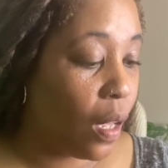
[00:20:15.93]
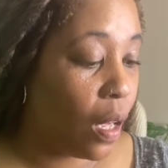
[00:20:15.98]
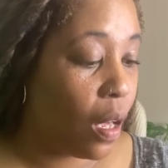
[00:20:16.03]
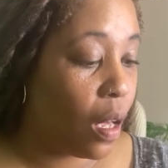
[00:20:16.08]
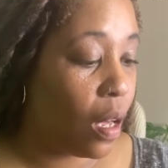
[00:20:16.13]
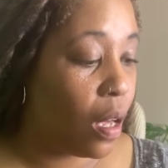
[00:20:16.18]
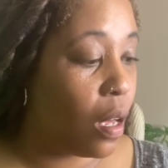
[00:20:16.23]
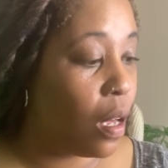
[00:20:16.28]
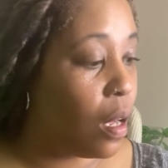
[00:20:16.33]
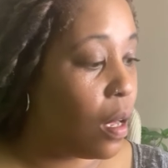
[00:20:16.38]

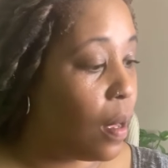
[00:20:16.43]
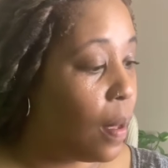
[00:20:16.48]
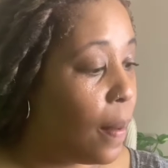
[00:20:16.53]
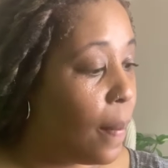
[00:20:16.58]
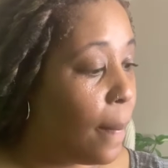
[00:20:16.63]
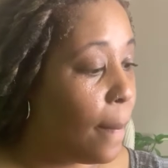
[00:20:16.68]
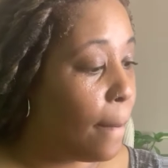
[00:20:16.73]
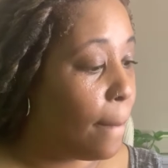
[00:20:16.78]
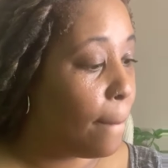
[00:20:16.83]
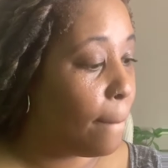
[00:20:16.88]

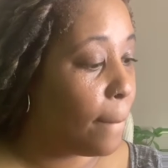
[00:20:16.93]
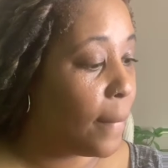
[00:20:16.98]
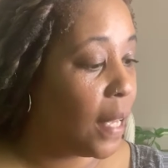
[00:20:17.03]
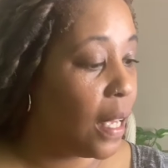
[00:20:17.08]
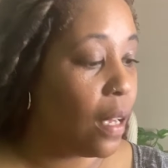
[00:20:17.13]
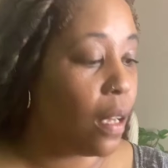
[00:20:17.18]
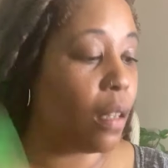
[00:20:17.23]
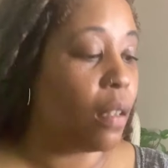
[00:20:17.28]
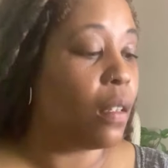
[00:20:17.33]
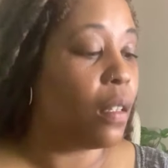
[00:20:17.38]

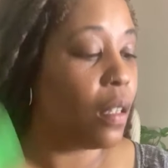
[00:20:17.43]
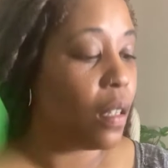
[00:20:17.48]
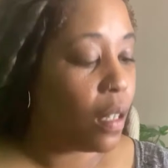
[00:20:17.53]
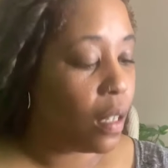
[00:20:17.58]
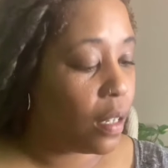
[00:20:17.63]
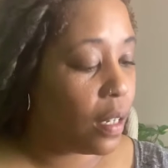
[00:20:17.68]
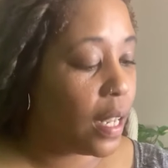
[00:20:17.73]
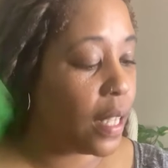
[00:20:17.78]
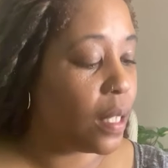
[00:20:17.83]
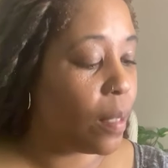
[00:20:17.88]
Yeah,
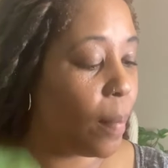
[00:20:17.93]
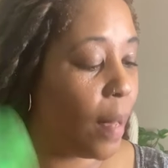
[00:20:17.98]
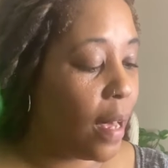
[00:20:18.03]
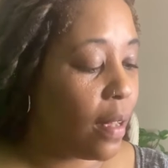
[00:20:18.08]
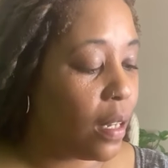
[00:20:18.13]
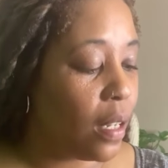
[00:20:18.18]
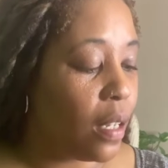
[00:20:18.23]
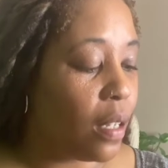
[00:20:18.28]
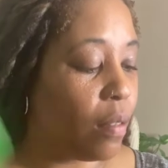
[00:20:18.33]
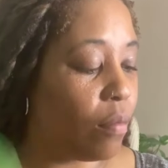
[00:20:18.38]
and that's
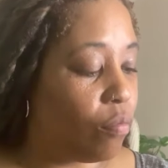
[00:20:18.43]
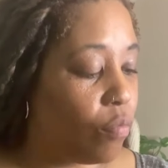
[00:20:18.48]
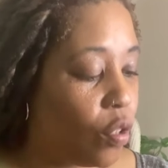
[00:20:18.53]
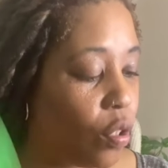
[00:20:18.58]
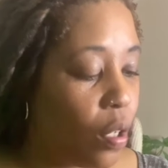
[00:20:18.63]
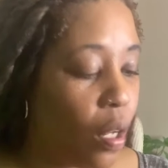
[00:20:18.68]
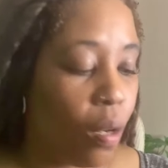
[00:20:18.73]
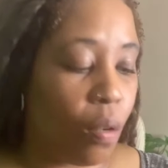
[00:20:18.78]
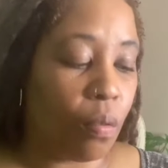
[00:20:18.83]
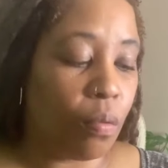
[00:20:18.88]
about it.
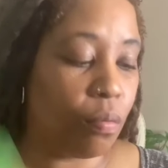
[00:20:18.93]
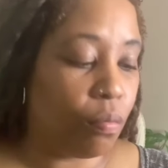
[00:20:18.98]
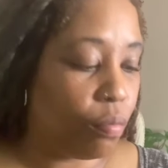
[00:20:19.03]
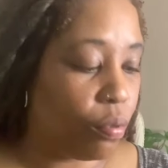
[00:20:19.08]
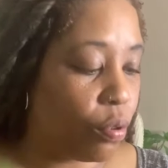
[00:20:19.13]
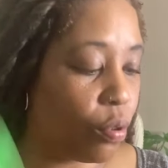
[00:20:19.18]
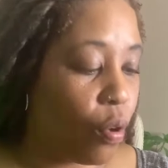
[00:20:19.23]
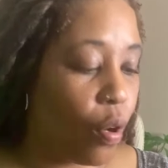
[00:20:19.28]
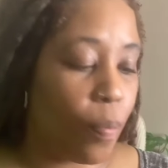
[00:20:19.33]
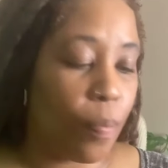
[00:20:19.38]
You know,
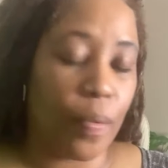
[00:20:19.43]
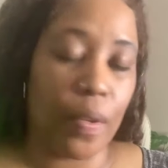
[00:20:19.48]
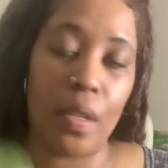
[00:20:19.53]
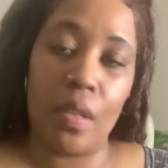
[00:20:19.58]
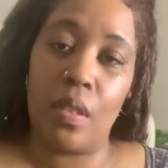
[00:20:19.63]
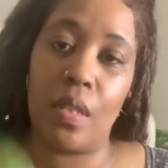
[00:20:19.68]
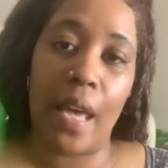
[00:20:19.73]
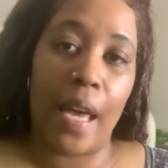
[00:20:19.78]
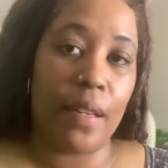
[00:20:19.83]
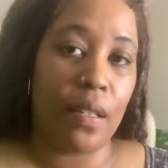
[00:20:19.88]
Scorpio,
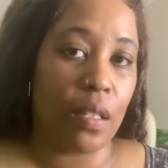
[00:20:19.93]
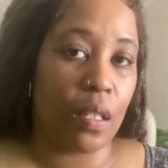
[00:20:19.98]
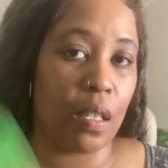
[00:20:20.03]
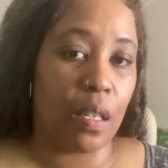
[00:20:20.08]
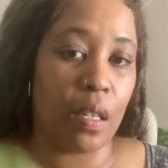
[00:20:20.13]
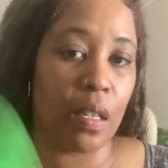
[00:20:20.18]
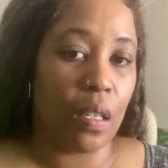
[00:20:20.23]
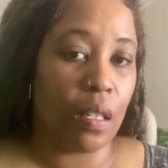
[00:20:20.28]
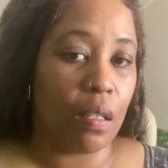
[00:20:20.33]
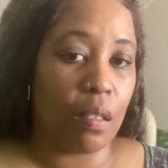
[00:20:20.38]

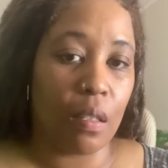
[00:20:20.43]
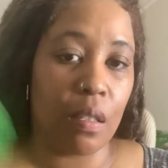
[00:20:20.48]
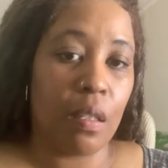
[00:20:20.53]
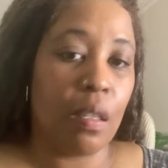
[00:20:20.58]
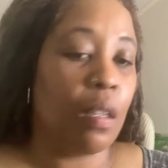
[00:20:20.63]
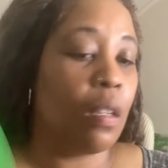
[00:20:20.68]
Sagittarius,